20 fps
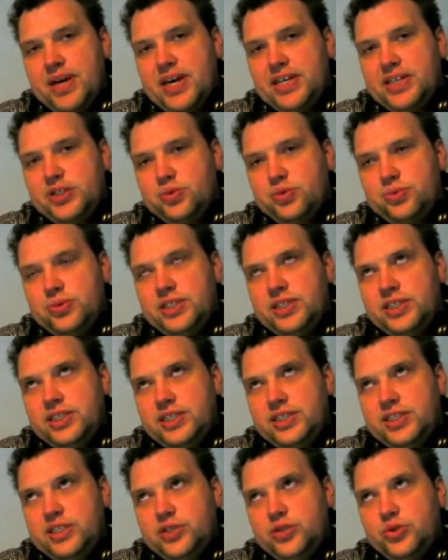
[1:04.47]
as we
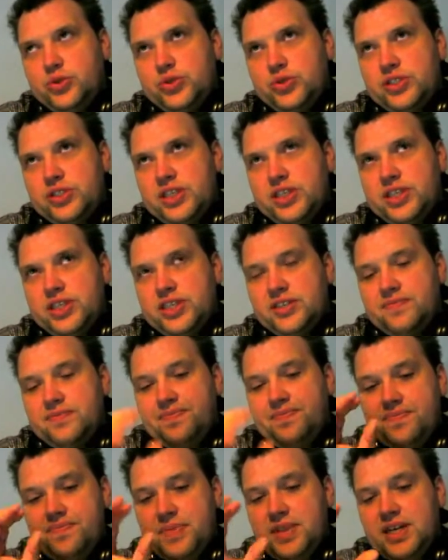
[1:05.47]
used in
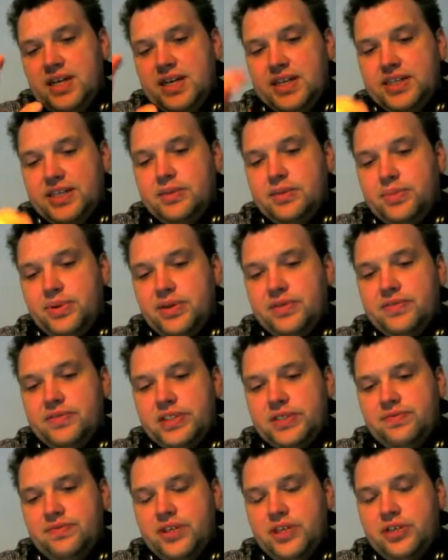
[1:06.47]
the previous
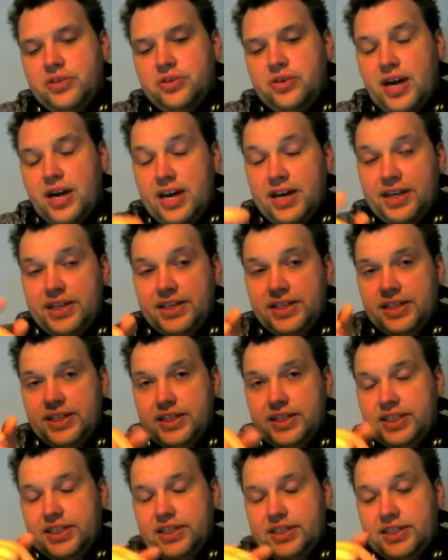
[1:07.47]
video, and
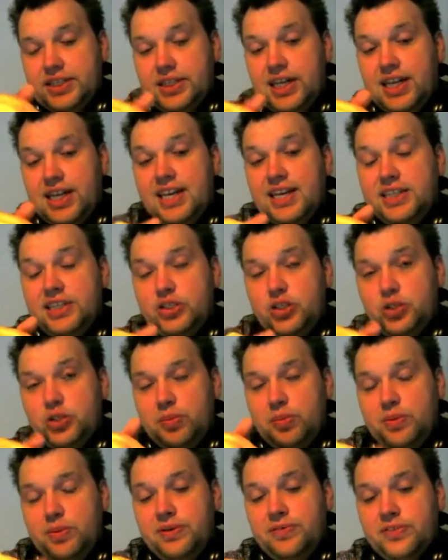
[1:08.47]
the link to the
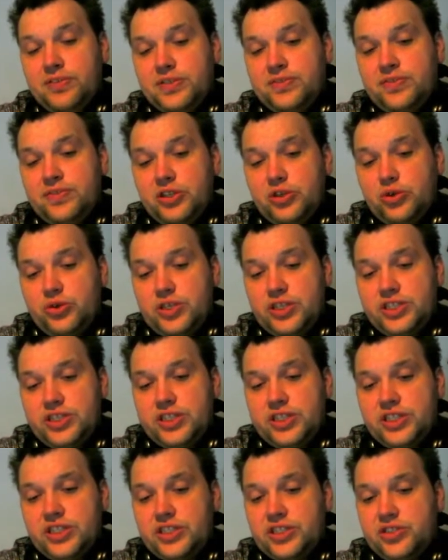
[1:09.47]
previous video is
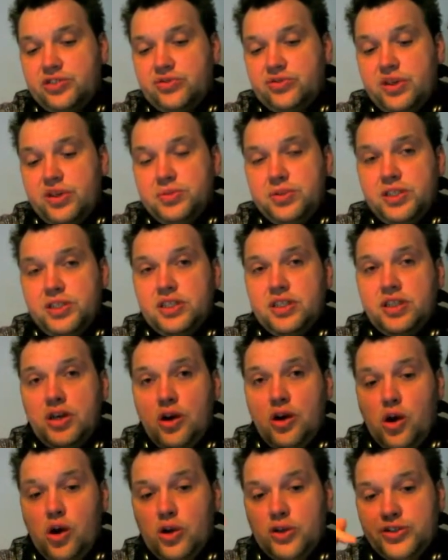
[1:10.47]
in the description,
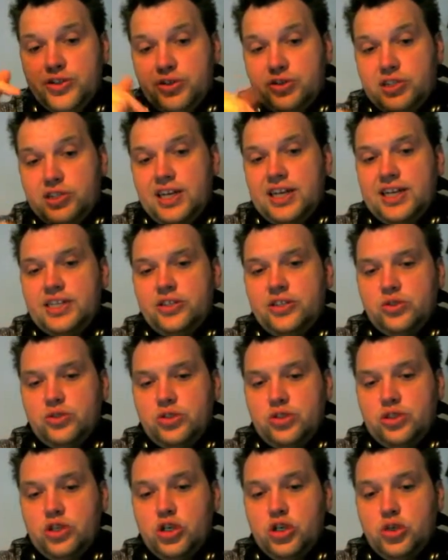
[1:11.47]
also the link to the
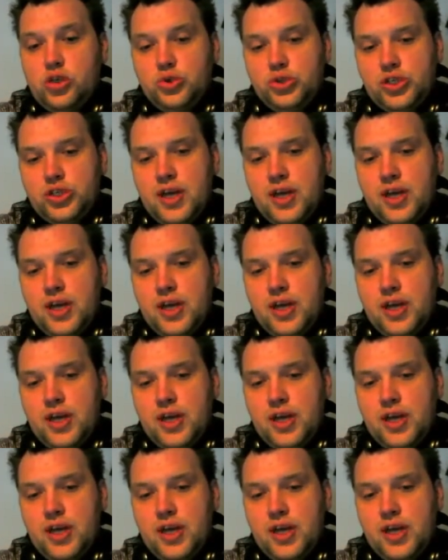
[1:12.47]
code.